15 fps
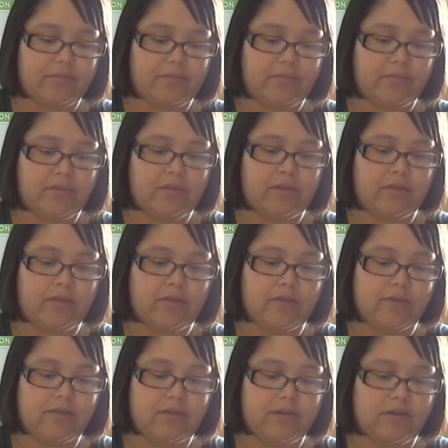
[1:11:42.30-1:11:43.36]

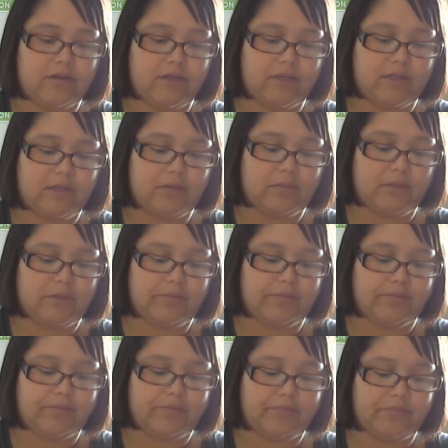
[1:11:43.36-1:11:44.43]
it's not going to tell me.
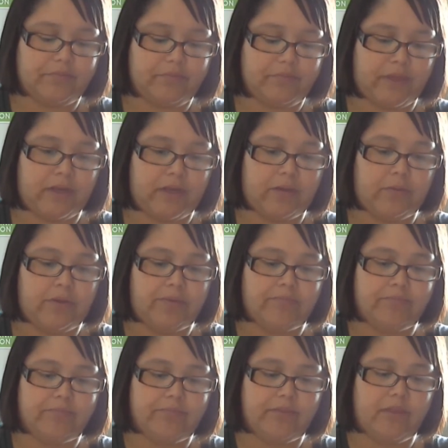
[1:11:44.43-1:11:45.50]
Anyway,
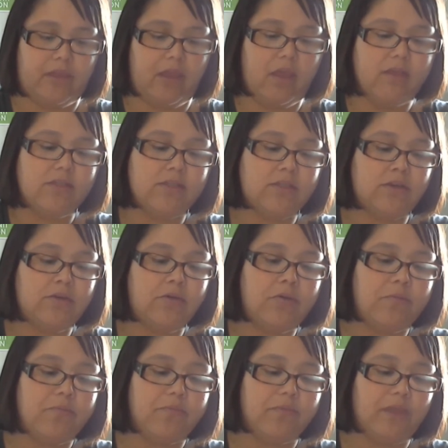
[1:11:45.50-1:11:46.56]

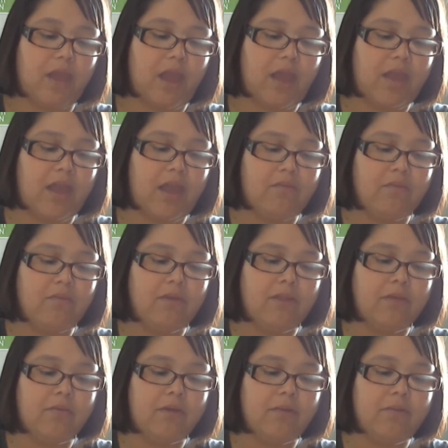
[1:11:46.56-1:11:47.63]
so I
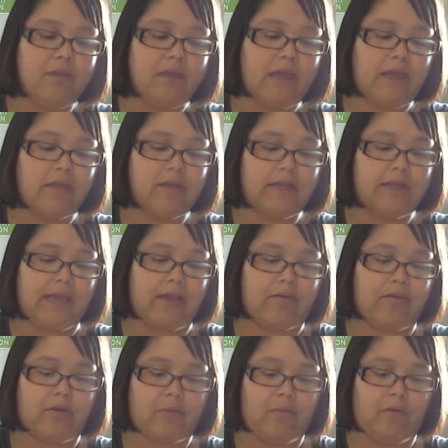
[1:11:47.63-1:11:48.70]
really want to be held
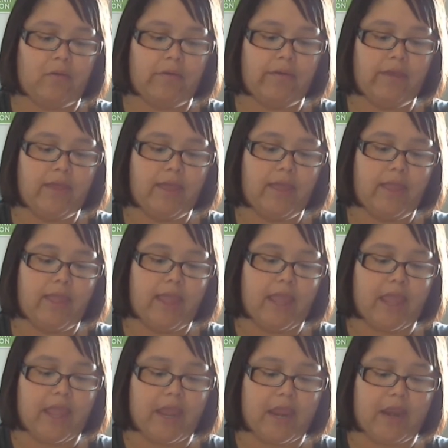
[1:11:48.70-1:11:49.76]
accountable
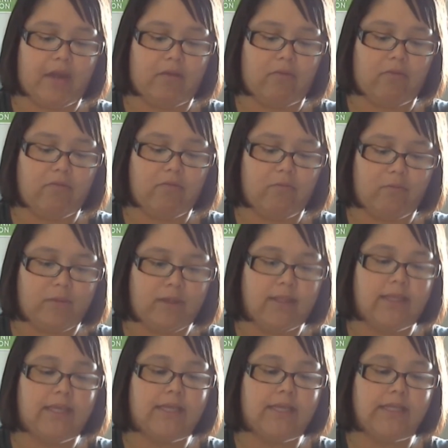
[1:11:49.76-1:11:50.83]
and
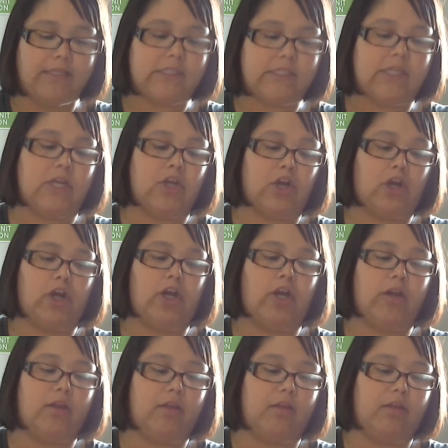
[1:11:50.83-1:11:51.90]
really consider,
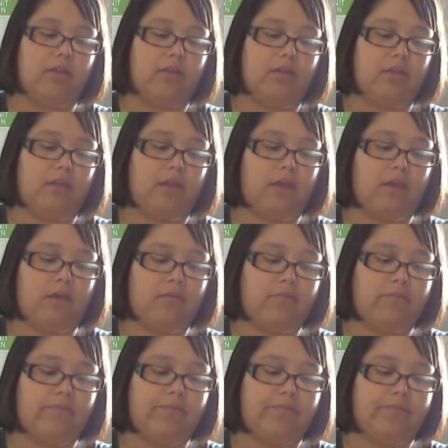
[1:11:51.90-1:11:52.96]

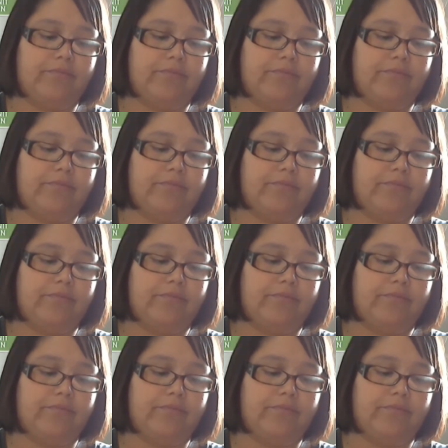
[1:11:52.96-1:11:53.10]
really,